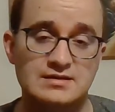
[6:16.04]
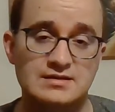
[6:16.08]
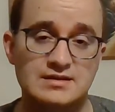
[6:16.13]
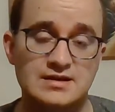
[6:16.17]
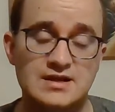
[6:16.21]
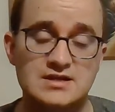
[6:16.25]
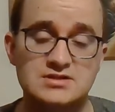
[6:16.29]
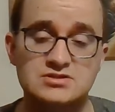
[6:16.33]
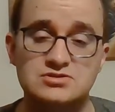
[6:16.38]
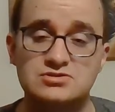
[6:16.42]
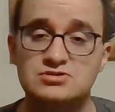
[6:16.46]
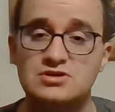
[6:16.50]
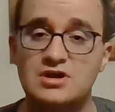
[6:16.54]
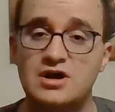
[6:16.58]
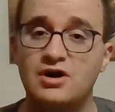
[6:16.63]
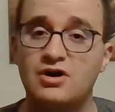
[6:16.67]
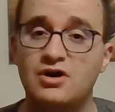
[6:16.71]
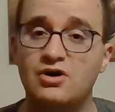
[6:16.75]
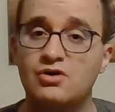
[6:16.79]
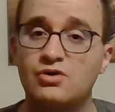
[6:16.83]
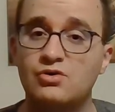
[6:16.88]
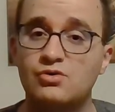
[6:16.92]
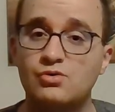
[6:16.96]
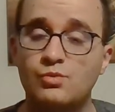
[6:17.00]
And you
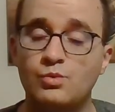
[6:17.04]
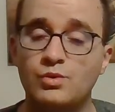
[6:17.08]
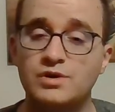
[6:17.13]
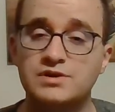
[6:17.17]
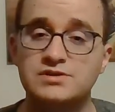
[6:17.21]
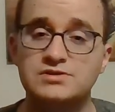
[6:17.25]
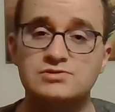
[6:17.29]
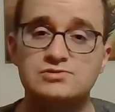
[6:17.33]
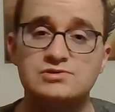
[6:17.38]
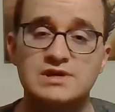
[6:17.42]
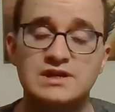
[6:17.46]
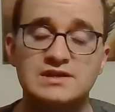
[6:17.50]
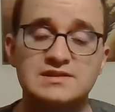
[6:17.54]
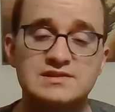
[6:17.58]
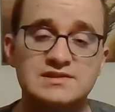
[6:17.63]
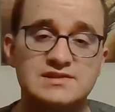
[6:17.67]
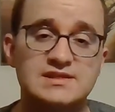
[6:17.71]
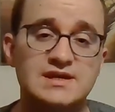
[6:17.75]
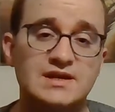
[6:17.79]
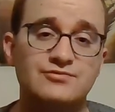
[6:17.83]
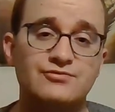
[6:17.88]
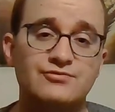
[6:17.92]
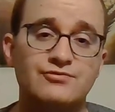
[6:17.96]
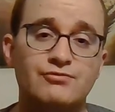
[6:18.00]
know, when you get
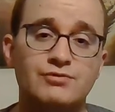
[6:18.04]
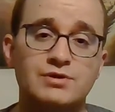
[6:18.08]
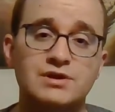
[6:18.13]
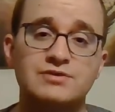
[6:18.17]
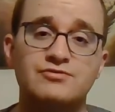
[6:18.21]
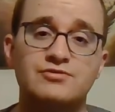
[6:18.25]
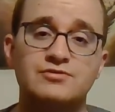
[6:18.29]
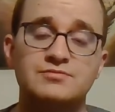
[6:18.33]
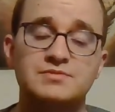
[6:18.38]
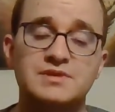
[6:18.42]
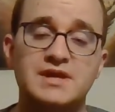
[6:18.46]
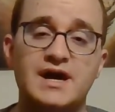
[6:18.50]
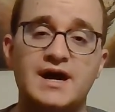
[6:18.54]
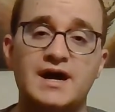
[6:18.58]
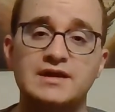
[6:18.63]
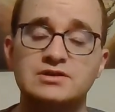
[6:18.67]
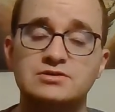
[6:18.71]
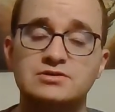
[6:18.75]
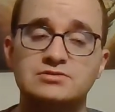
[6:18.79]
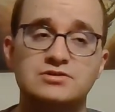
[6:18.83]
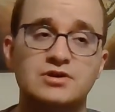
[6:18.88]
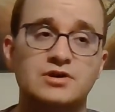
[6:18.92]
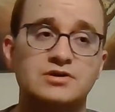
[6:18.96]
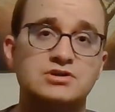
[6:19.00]
set free from that,
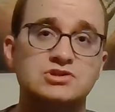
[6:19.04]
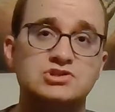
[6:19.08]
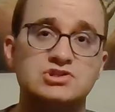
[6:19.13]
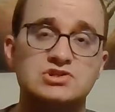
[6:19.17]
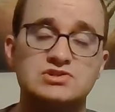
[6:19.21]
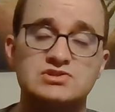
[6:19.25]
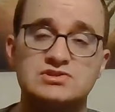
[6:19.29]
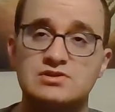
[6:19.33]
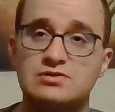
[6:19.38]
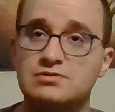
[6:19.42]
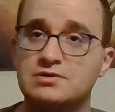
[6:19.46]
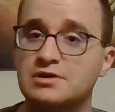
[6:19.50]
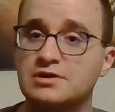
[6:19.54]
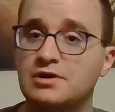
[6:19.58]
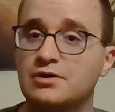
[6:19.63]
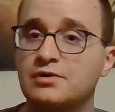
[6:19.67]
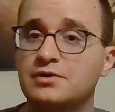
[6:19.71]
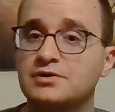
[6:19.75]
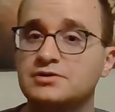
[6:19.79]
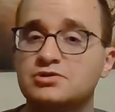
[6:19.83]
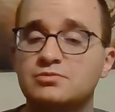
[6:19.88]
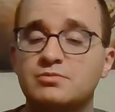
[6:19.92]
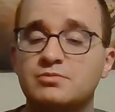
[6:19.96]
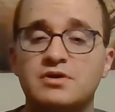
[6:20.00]
you know, you just don't go
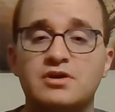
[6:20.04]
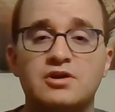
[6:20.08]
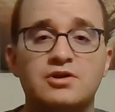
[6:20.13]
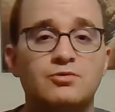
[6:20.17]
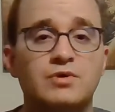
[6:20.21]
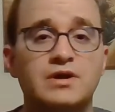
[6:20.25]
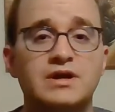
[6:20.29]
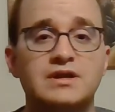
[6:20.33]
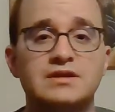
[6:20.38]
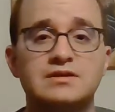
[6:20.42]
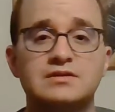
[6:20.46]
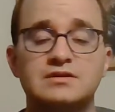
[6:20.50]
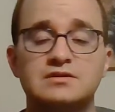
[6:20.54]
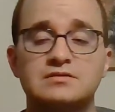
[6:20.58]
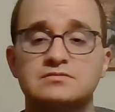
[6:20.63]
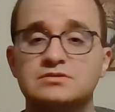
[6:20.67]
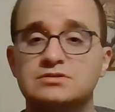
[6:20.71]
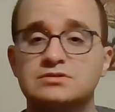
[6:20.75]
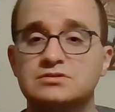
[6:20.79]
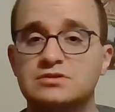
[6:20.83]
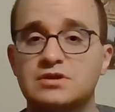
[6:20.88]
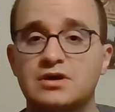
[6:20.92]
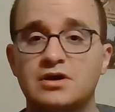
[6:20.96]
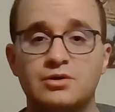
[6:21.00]
on your merry way and,
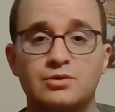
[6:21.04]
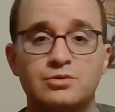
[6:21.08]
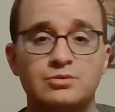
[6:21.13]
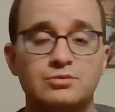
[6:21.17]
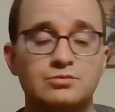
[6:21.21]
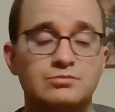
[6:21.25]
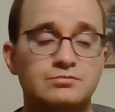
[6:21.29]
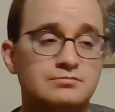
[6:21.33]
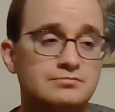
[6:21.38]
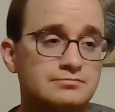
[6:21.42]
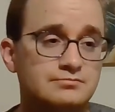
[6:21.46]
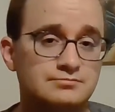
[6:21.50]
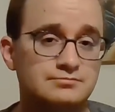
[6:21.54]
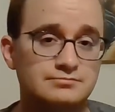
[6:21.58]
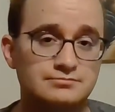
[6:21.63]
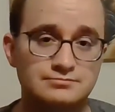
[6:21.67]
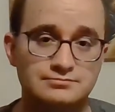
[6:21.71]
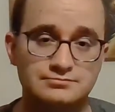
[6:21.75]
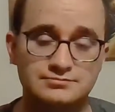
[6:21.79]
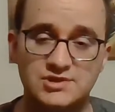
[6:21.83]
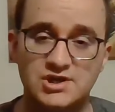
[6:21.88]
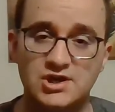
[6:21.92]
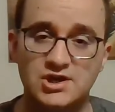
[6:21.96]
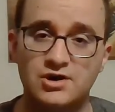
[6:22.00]
you know,
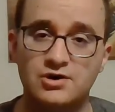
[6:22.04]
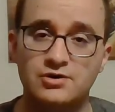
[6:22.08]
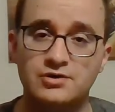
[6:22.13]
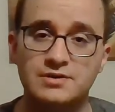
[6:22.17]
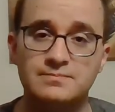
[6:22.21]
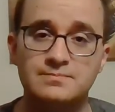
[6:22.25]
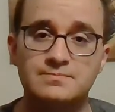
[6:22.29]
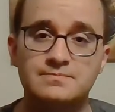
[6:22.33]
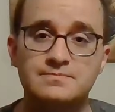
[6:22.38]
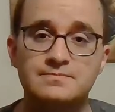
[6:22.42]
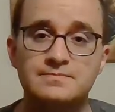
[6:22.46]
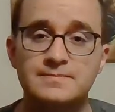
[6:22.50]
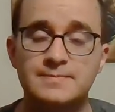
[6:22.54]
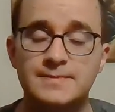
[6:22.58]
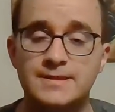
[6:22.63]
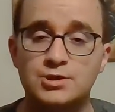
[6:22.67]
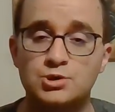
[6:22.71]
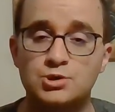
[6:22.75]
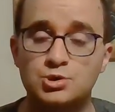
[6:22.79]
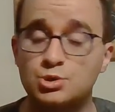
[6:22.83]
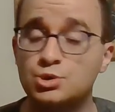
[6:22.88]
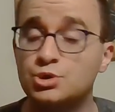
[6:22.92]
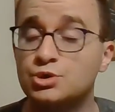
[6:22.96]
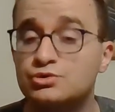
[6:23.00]
go and
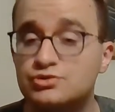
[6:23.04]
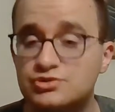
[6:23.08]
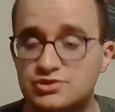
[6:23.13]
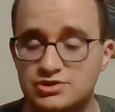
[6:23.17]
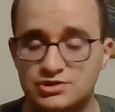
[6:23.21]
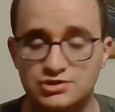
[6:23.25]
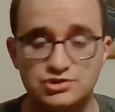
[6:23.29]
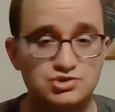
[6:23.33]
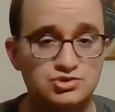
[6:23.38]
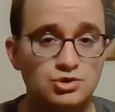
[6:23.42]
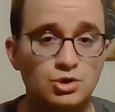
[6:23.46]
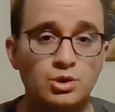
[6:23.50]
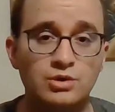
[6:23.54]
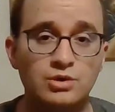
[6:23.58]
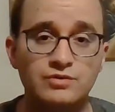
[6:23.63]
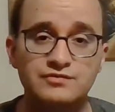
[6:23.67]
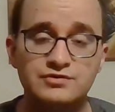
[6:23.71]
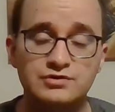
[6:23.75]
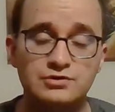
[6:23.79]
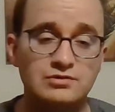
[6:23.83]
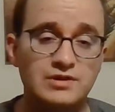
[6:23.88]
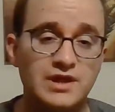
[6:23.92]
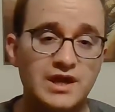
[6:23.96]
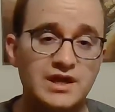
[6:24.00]
cruise control of
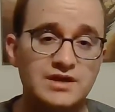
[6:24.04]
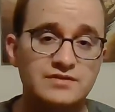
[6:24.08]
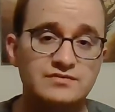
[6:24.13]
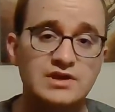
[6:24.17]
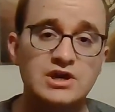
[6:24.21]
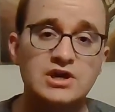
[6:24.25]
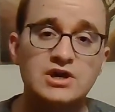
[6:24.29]
your life.